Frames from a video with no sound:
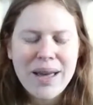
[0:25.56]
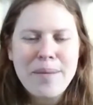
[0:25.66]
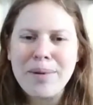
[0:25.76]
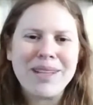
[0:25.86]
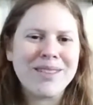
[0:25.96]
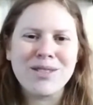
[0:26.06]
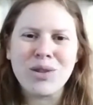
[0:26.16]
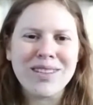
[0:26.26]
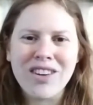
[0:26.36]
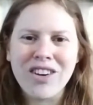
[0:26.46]
But his
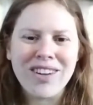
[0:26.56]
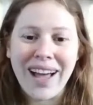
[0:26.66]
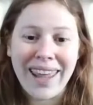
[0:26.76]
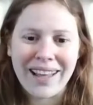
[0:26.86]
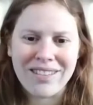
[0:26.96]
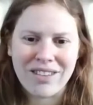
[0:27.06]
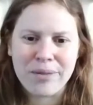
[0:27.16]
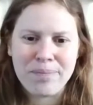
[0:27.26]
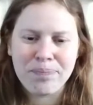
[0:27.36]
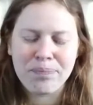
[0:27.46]
students could not
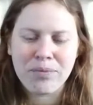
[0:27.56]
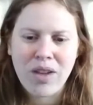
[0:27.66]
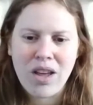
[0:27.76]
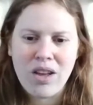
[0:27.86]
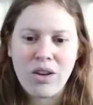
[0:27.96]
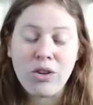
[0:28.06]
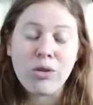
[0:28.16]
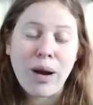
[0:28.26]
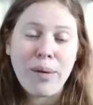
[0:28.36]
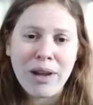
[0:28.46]
answer.
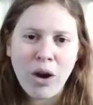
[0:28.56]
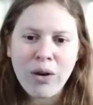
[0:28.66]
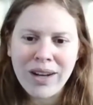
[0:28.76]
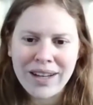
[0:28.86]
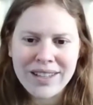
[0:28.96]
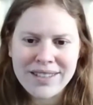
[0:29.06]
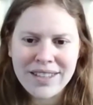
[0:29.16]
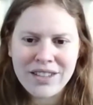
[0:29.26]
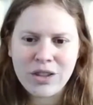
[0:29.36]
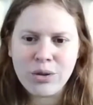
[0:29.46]
So Rabbi Yochanan
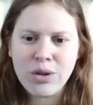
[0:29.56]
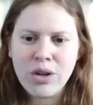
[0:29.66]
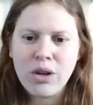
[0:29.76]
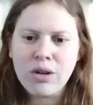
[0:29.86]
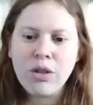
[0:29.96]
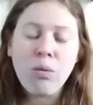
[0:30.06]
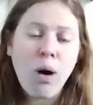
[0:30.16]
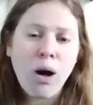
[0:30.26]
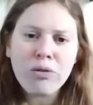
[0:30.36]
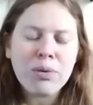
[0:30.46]
continued, the
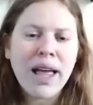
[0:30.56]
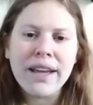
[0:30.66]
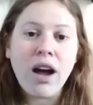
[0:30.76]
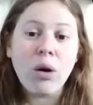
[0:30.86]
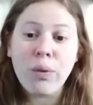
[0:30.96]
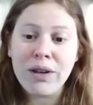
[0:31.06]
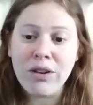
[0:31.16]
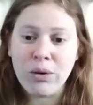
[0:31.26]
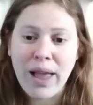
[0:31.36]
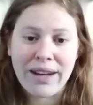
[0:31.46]
walls were like a
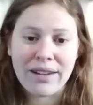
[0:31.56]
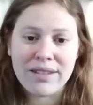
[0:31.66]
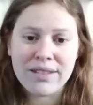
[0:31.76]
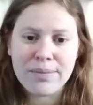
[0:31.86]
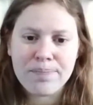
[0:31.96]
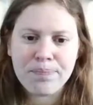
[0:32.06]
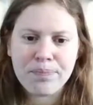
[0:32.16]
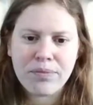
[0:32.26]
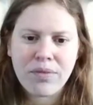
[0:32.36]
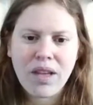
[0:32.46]
window lattice.
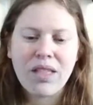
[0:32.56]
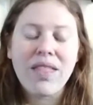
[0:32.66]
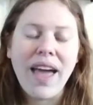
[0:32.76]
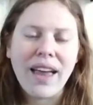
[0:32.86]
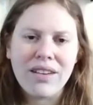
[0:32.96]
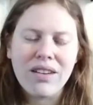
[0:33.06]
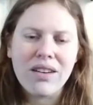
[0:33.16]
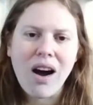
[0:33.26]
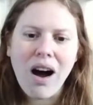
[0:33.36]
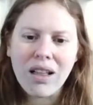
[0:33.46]
Then,
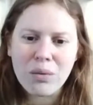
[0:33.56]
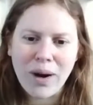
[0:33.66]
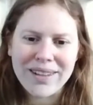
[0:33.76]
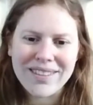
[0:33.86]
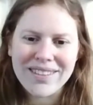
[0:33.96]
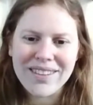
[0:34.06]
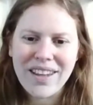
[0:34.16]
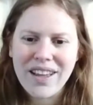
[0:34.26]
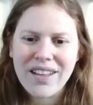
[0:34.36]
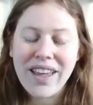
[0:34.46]
all at once,
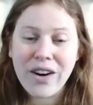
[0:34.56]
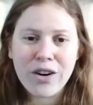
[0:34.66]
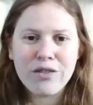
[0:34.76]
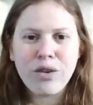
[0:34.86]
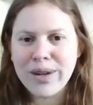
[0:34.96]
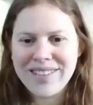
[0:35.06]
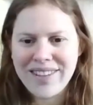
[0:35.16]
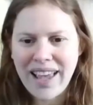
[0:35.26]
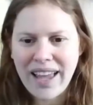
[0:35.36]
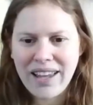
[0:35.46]
they heard a voice
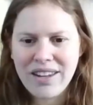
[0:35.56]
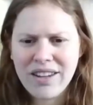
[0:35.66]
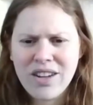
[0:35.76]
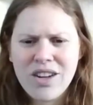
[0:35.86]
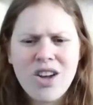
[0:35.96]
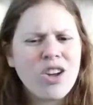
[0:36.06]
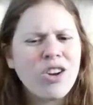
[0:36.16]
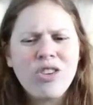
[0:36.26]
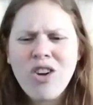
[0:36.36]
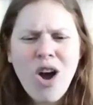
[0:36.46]
say,
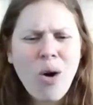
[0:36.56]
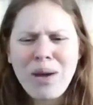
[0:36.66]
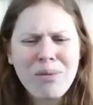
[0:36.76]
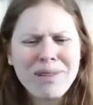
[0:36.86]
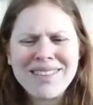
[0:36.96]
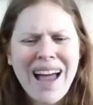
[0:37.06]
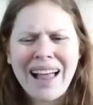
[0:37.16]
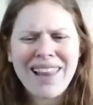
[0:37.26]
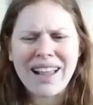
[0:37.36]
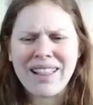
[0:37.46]
no, it was
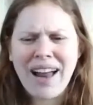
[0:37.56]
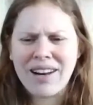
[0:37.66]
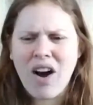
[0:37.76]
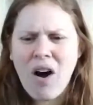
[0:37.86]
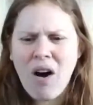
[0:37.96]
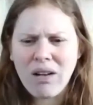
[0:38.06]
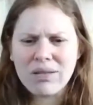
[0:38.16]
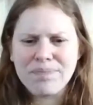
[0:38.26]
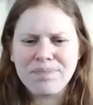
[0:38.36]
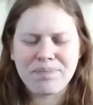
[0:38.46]
not like that at
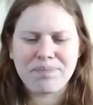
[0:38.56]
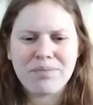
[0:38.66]
all.